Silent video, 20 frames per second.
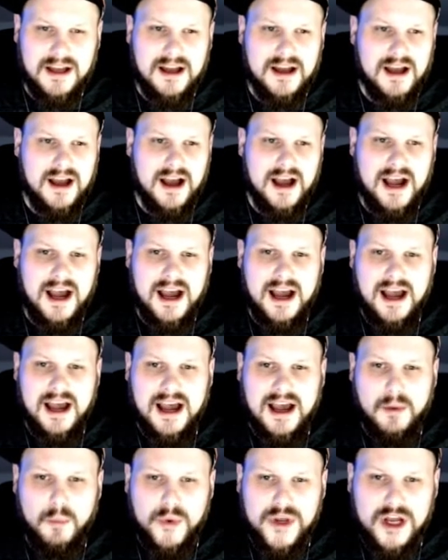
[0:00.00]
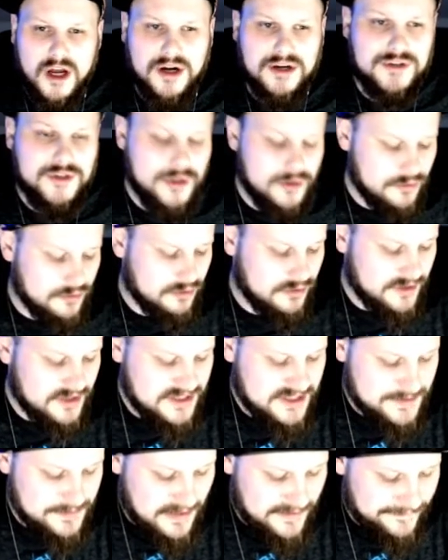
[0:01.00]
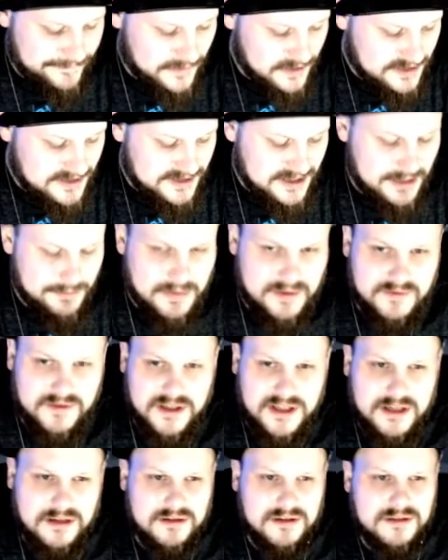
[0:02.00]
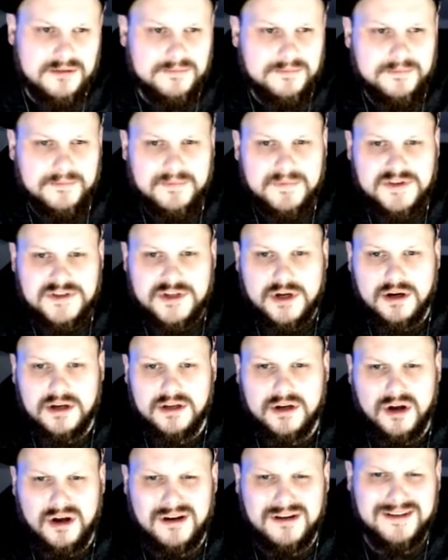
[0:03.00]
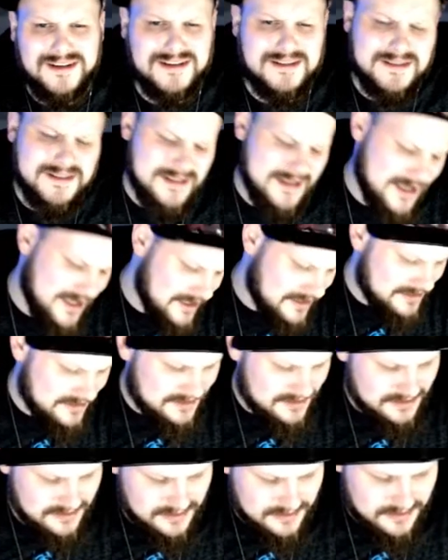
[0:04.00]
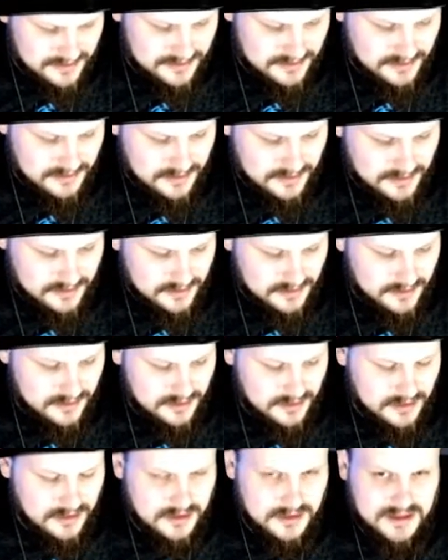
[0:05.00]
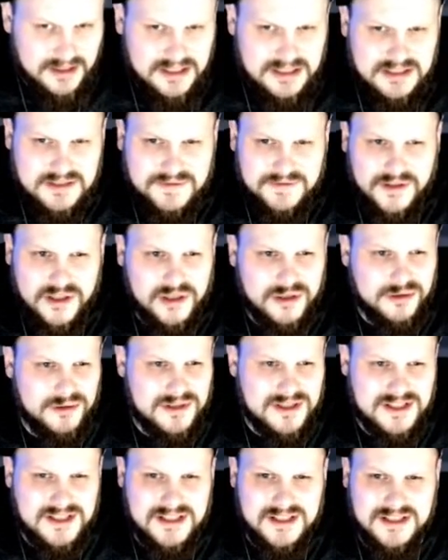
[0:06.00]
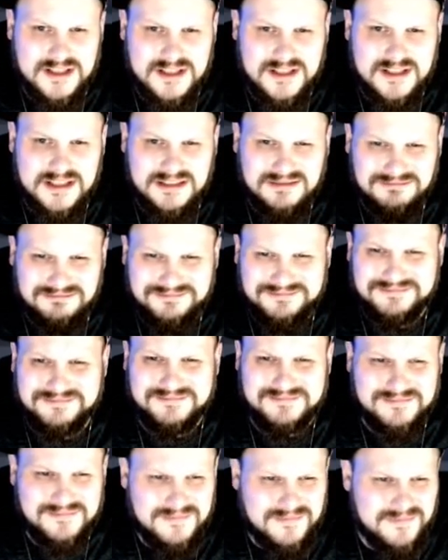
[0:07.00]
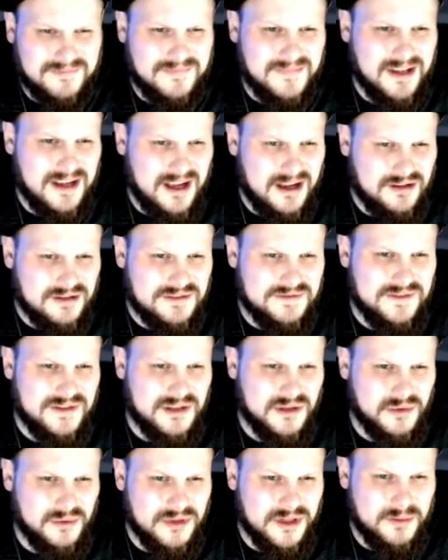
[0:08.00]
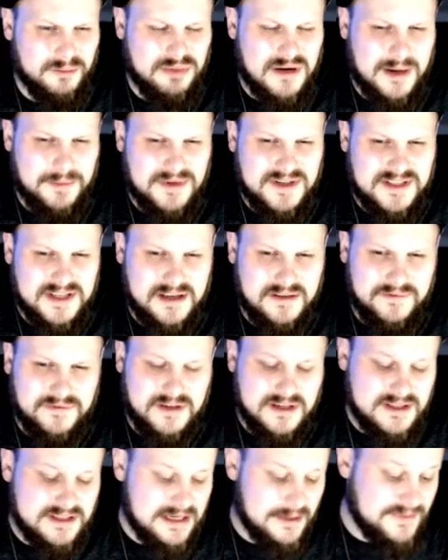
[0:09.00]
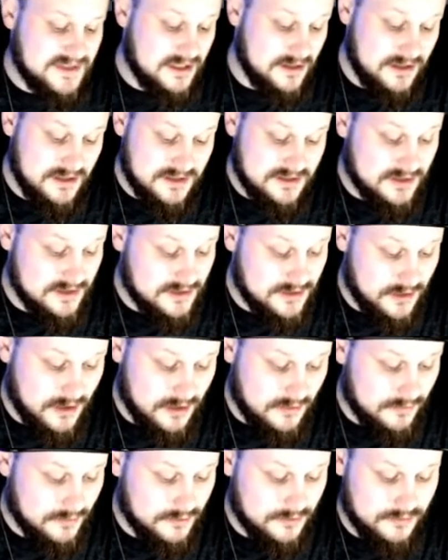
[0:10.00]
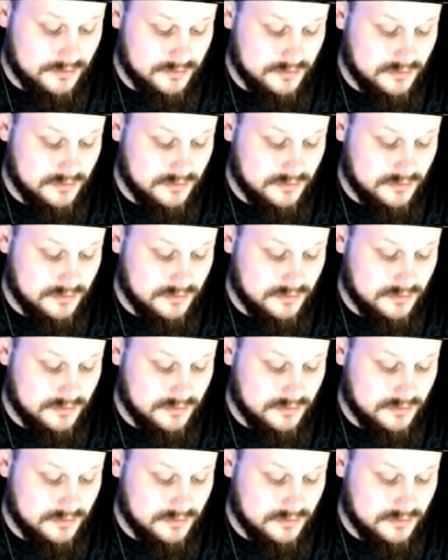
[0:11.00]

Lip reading: We are new. This is my first time ever hearing him. Target audience, yes. His flow is just... I was fucking with it. Proper setting for this. I'm telling you, this is Dark Room.